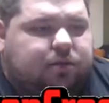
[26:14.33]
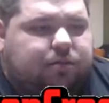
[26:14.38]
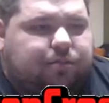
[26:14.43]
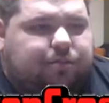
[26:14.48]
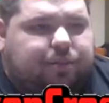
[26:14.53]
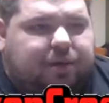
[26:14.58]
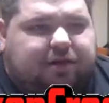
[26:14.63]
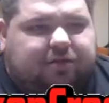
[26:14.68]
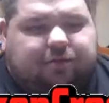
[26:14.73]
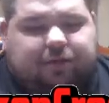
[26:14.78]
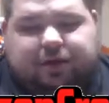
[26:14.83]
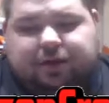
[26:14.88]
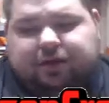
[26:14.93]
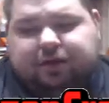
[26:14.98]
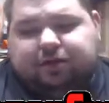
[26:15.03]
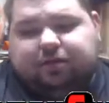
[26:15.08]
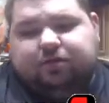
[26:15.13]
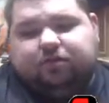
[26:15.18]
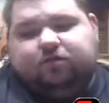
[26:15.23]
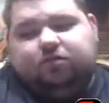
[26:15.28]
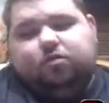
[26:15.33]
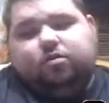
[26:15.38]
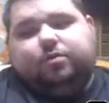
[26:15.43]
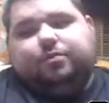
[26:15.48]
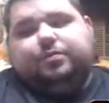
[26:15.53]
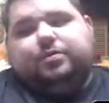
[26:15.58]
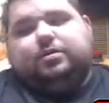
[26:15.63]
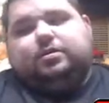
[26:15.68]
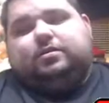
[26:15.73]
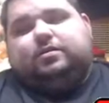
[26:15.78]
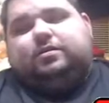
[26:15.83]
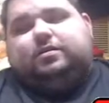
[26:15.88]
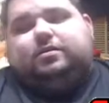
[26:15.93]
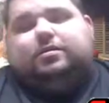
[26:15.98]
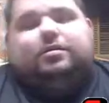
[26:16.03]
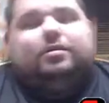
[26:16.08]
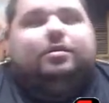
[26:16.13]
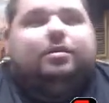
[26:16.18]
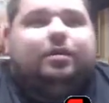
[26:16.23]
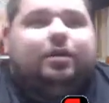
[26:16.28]
Best way to kill the scorpions
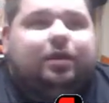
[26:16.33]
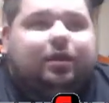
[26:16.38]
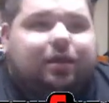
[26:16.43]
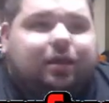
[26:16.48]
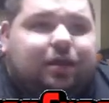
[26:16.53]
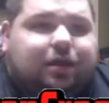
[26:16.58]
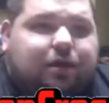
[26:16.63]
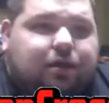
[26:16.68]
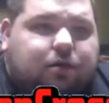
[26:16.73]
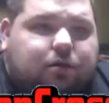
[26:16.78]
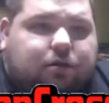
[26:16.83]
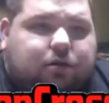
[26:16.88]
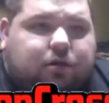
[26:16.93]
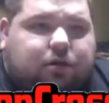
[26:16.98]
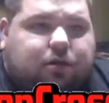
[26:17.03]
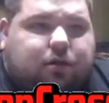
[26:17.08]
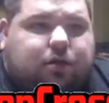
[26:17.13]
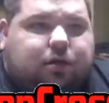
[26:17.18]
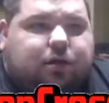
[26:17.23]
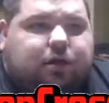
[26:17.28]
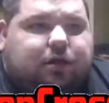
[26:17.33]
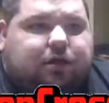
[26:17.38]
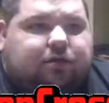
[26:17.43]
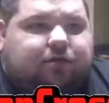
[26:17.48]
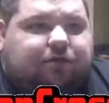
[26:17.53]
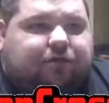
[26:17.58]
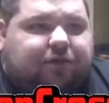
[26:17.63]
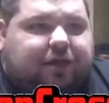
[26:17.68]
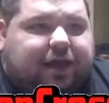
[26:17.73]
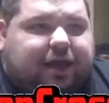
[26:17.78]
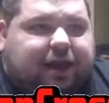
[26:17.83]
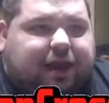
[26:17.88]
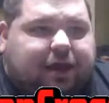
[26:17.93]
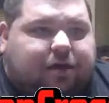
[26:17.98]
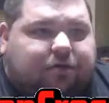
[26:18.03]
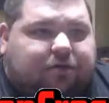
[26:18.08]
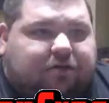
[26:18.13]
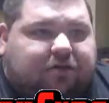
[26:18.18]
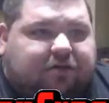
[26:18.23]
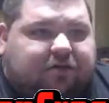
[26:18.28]
is flat
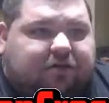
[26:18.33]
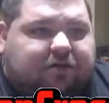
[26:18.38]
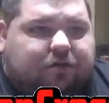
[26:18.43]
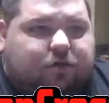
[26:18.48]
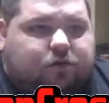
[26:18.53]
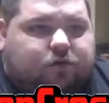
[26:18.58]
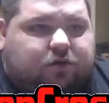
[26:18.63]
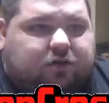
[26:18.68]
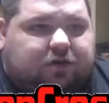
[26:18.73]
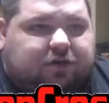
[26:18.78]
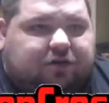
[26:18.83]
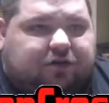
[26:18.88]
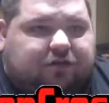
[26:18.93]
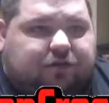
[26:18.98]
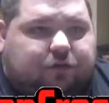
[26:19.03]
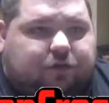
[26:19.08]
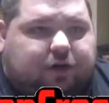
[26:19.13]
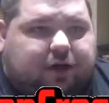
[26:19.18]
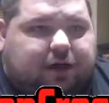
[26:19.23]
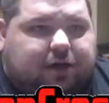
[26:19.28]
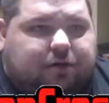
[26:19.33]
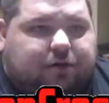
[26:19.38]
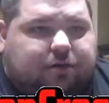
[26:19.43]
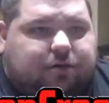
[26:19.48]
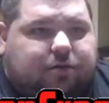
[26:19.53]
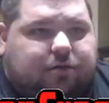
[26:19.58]
out just holding your sword out